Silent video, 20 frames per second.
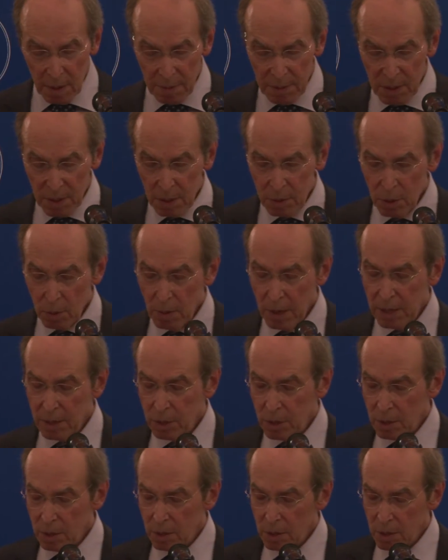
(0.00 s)
of
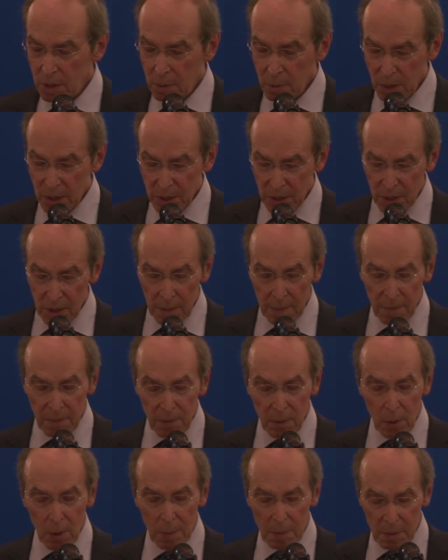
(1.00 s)
situations in which some
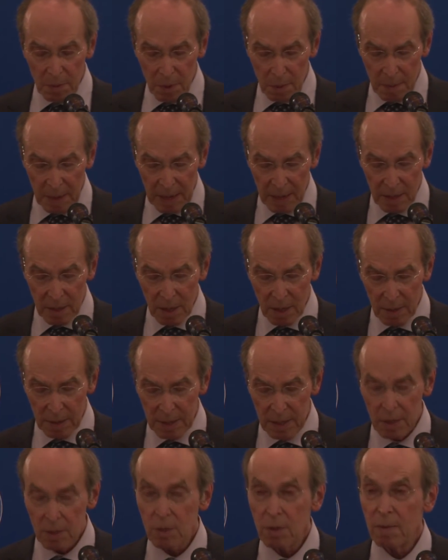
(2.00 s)
form of
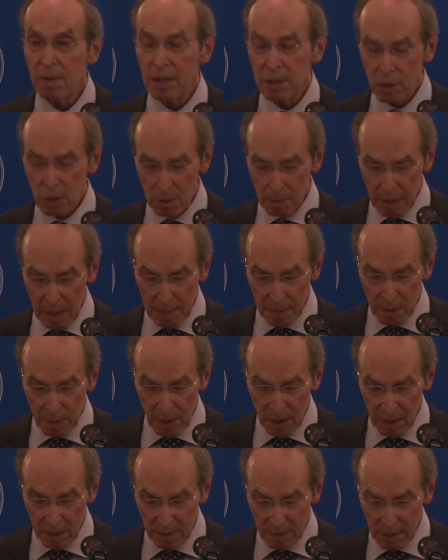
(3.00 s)
humanitarian intervention may be
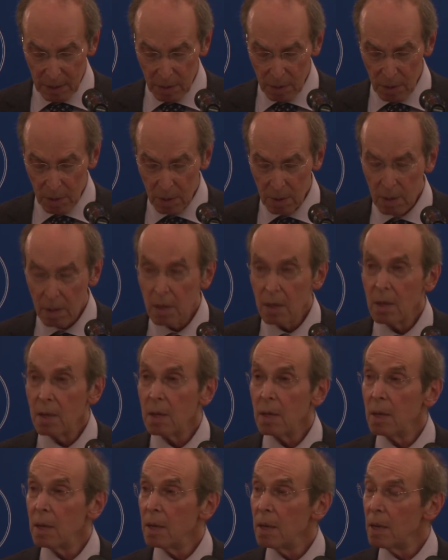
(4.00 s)
relevant.
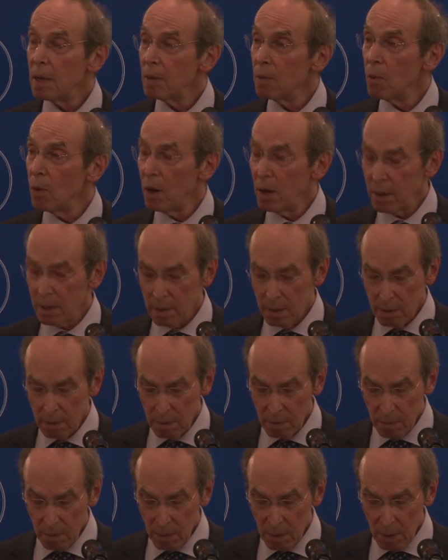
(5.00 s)
In one,
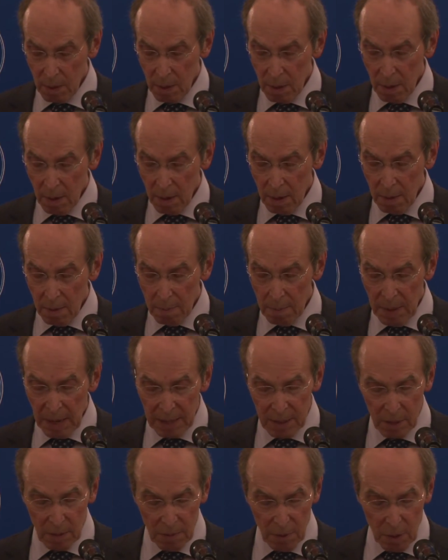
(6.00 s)

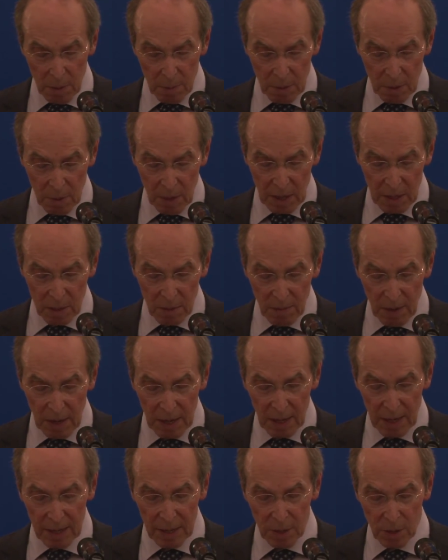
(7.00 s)
massive human rights
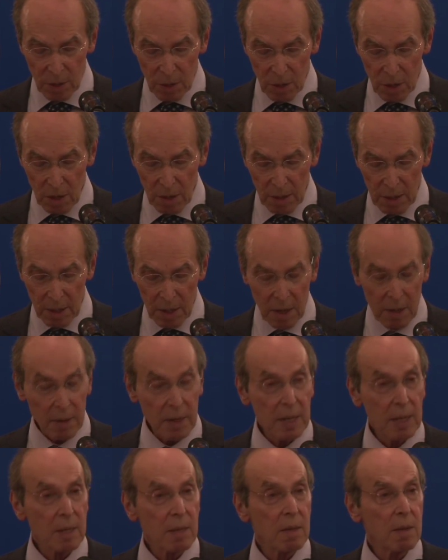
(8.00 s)
violations are
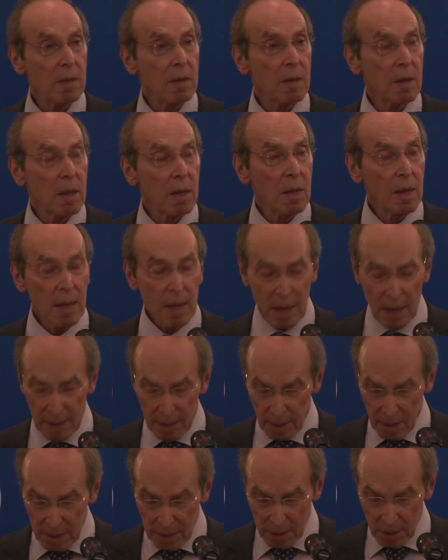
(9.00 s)
occurring, and
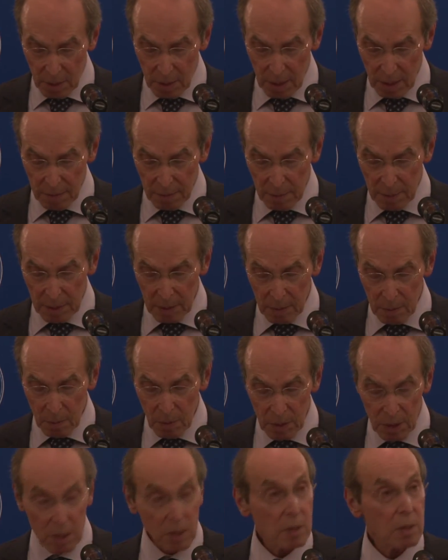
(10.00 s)
the legal government,
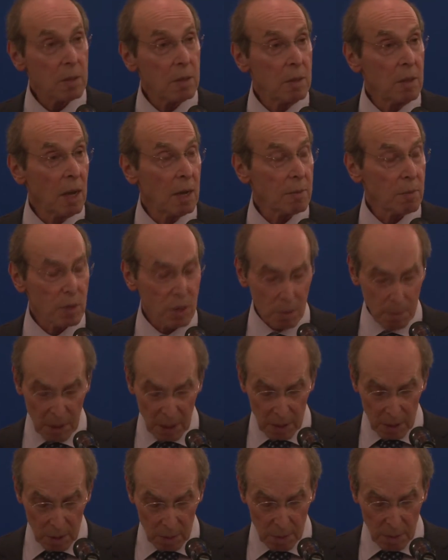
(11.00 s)
which is not
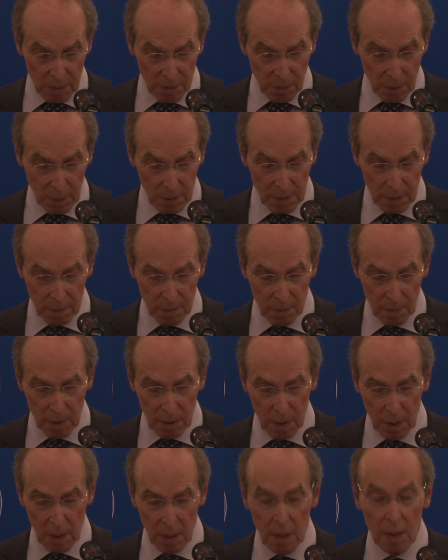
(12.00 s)
responsible for them,
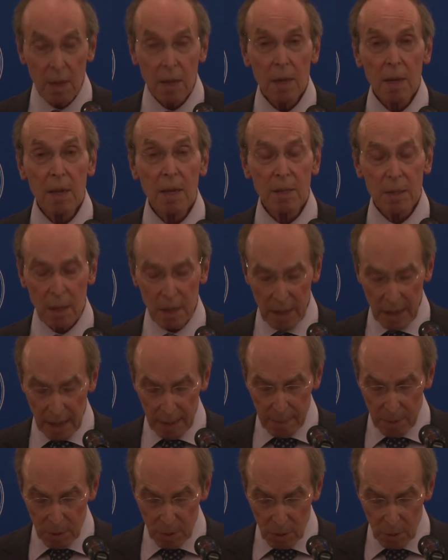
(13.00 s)
is
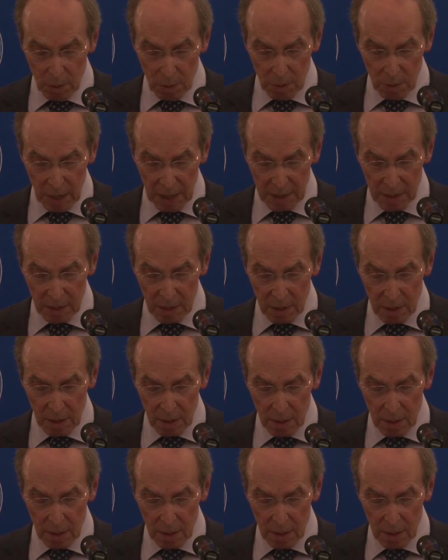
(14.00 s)
unable to arrest